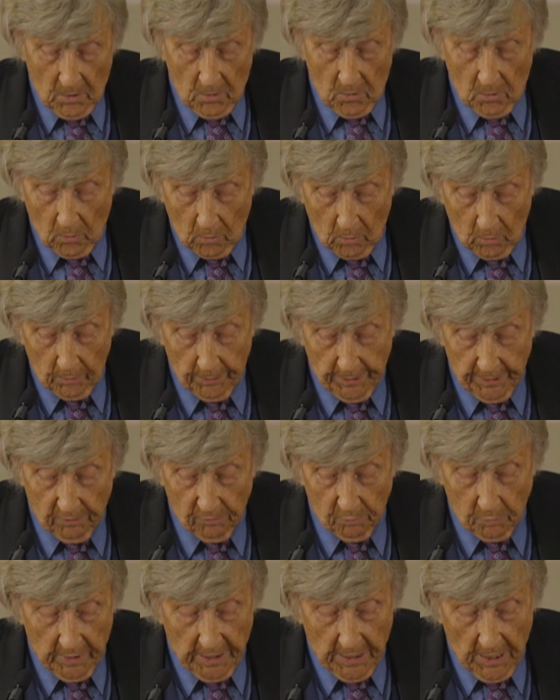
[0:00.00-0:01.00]
All
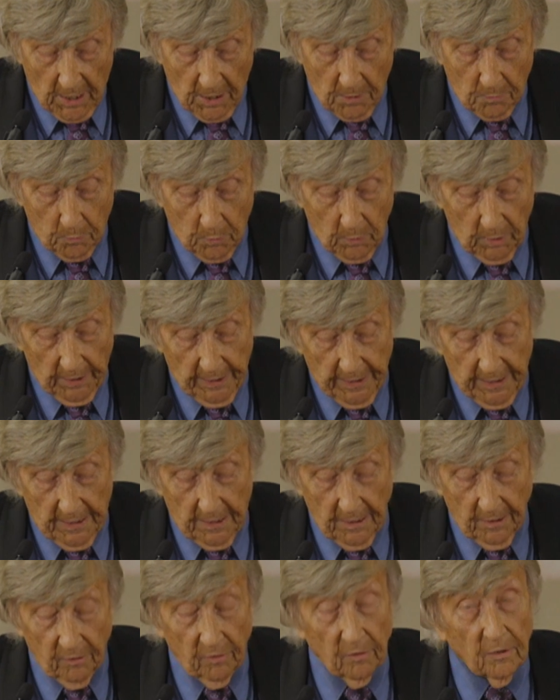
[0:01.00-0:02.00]
this, we hope, will lead
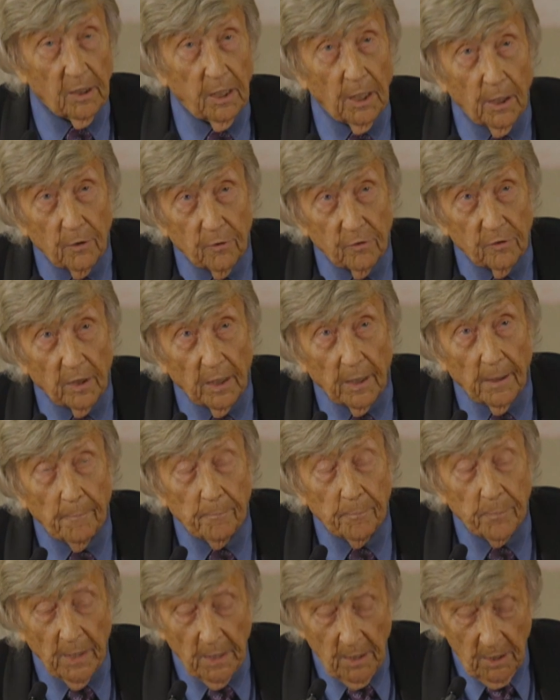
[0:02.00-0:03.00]
us closer
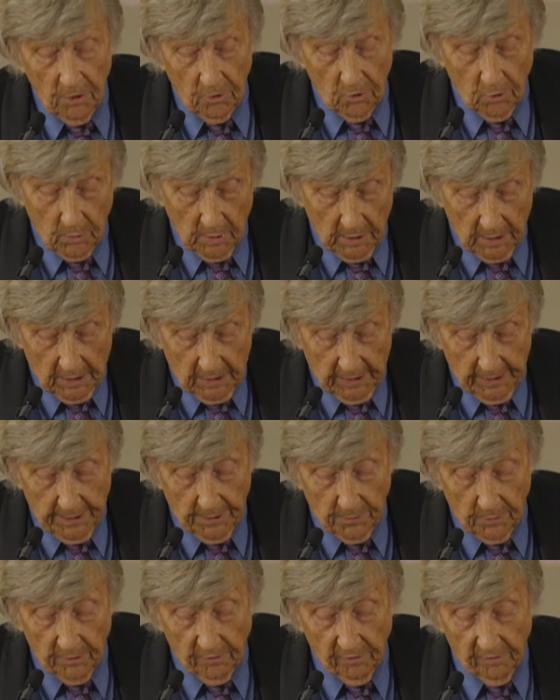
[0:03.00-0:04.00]
to a
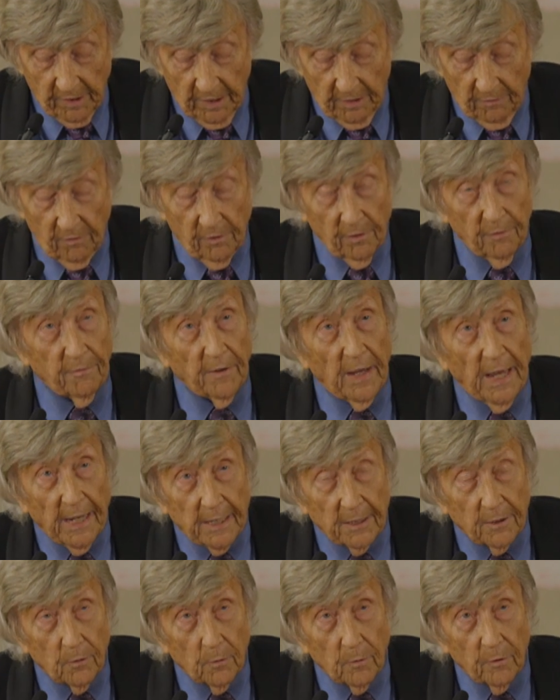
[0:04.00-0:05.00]
clearer sense of
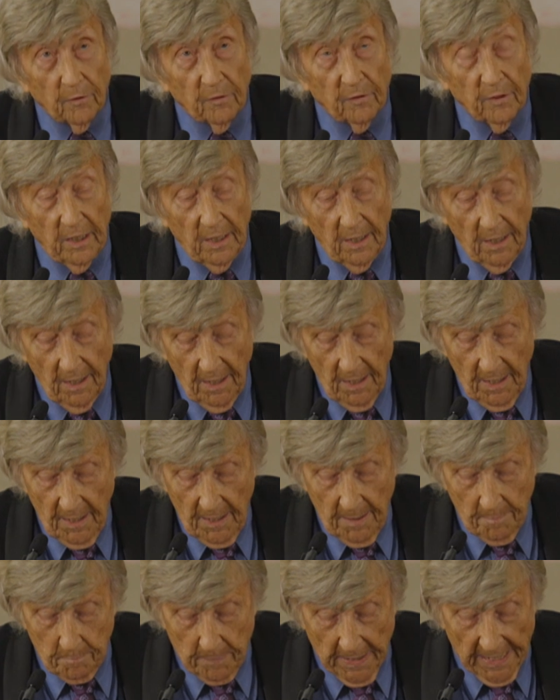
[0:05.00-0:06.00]
accuracy,
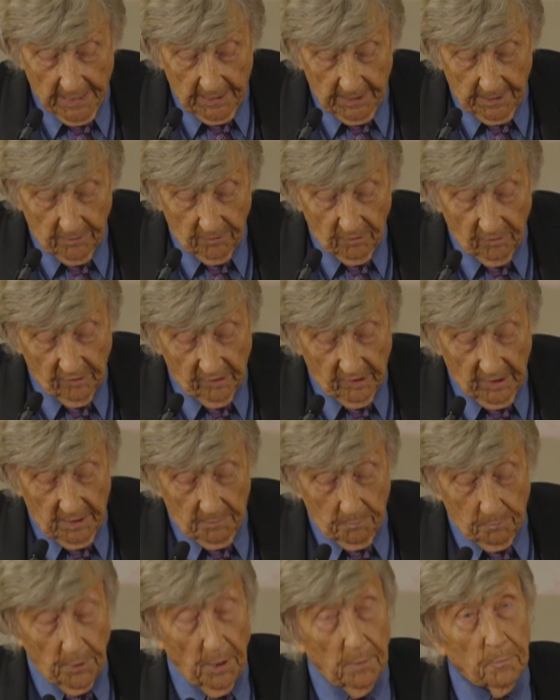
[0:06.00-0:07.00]
balance
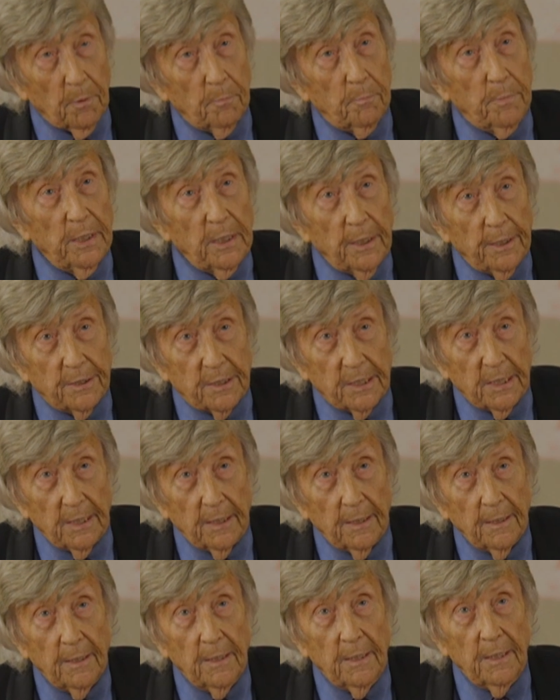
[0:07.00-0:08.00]
and
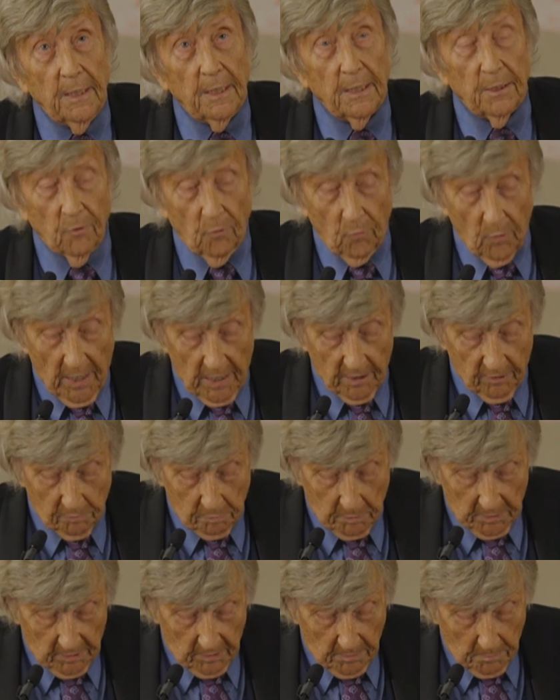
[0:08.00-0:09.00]
probability in
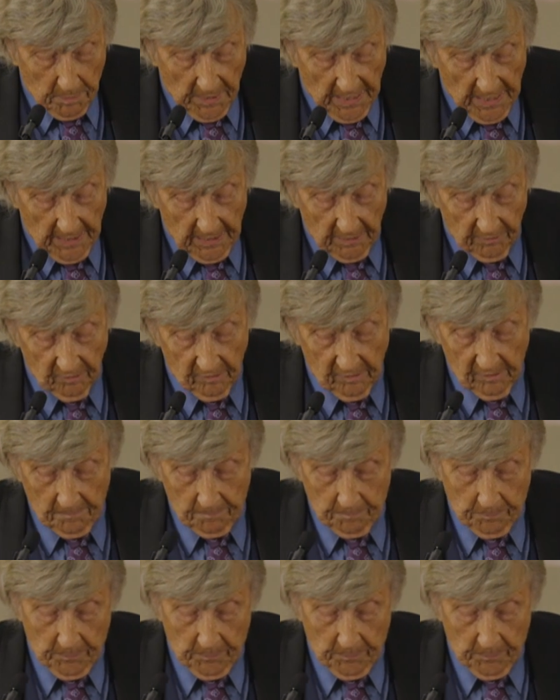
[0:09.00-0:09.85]
grasping the past.